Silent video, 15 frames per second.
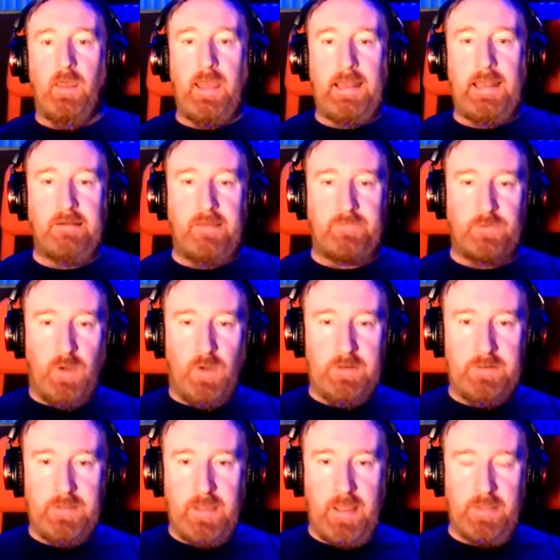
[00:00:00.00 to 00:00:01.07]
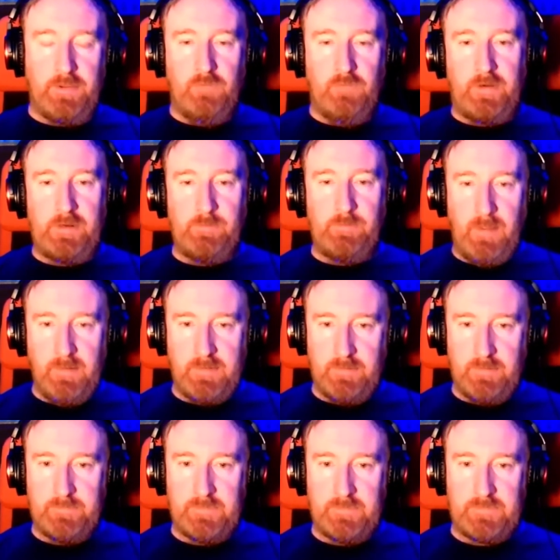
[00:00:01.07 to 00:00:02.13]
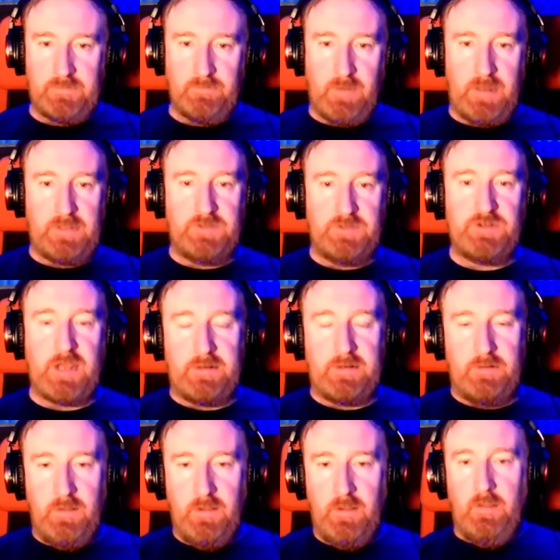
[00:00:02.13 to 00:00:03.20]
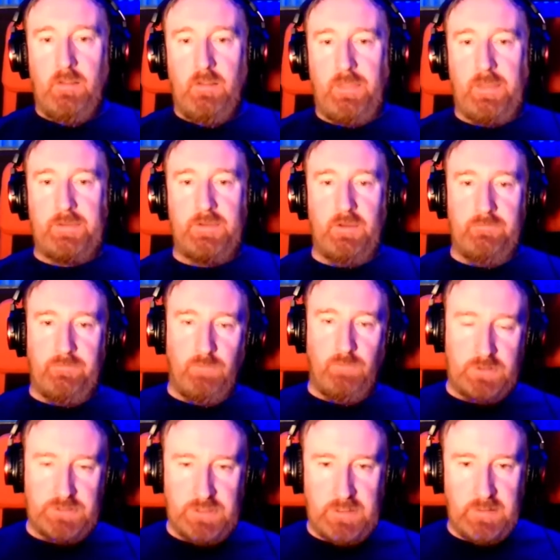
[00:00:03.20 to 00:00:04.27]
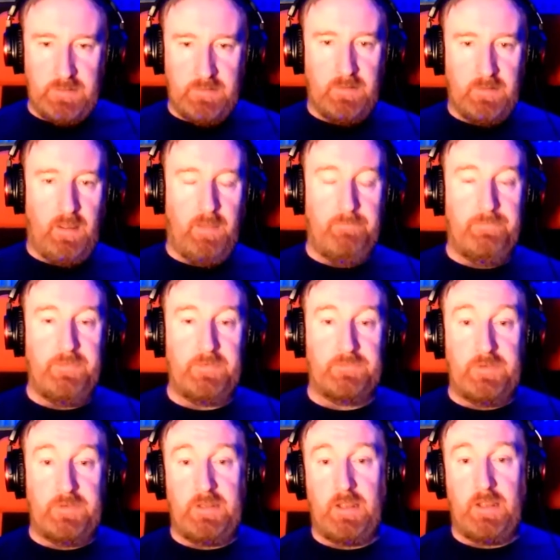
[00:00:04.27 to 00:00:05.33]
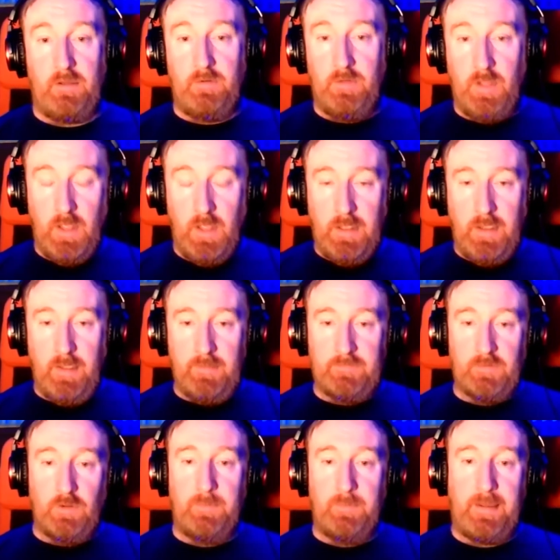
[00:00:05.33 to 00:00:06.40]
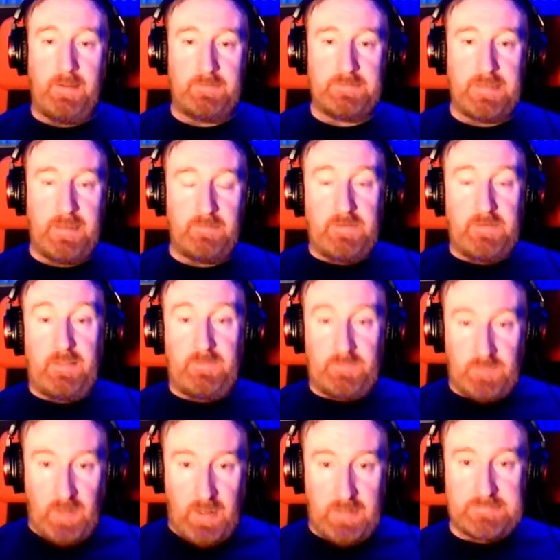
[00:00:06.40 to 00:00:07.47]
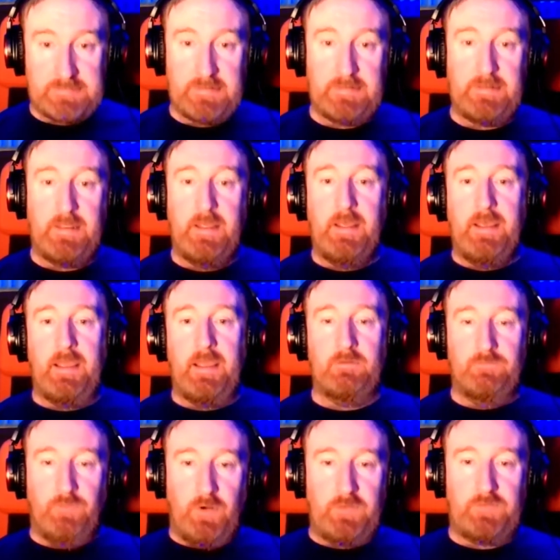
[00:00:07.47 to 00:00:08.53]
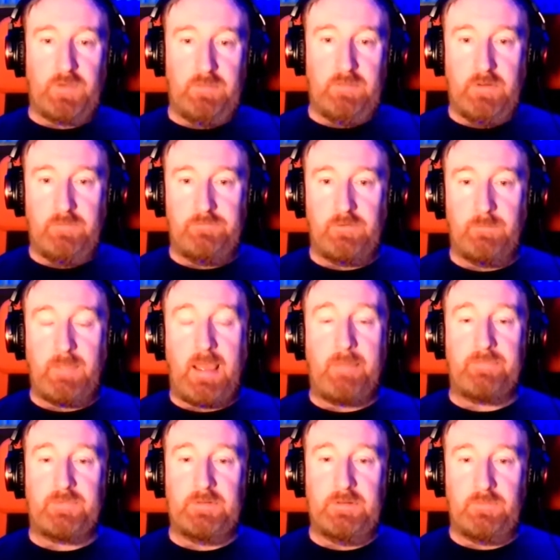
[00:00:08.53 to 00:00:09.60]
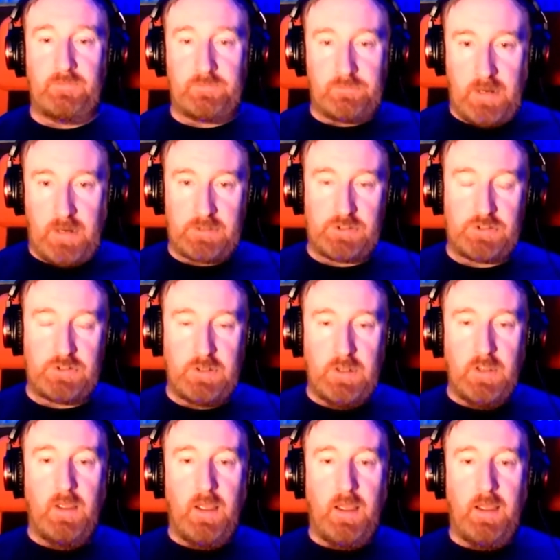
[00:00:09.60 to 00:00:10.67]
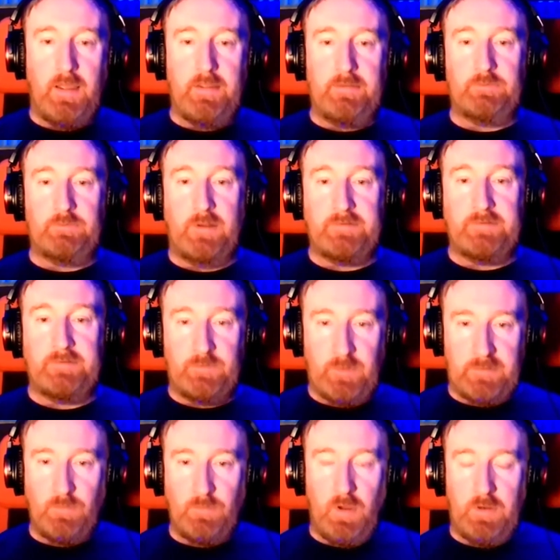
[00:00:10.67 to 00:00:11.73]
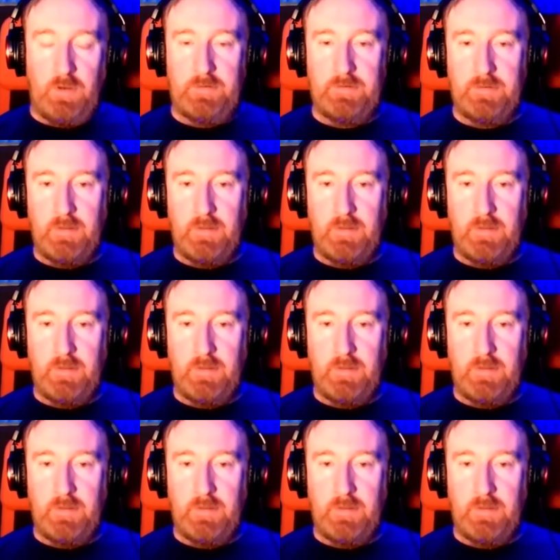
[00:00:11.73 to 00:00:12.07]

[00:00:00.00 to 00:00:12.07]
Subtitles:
Hello everyone, and you're very welcome to my channel. Thank you for watching. This video is all about how to get started in voiceover from absolute scratch in 2021.